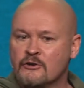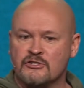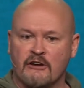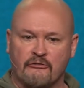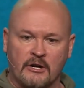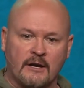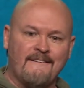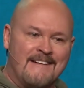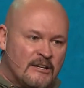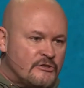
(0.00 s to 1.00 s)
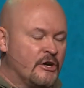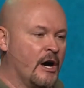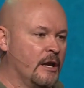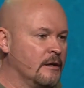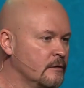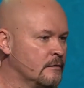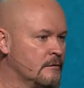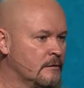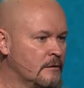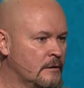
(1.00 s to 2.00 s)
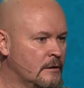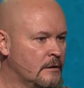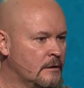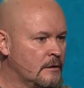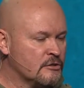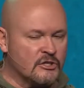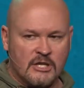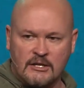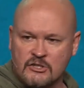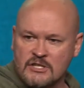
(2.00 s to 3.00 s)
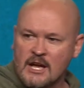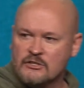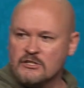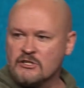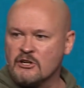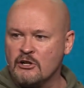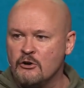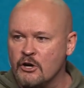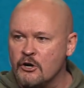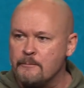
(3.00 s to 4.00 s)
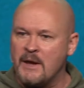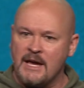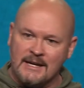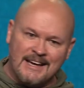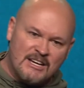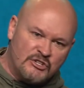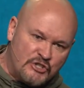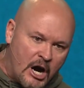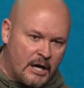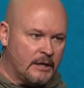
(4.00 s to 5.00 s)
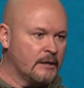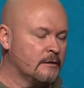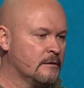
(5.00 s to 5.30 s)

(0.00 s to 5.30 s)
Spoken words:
her suffering, done. She touches Jesus' cloak and her pain, done.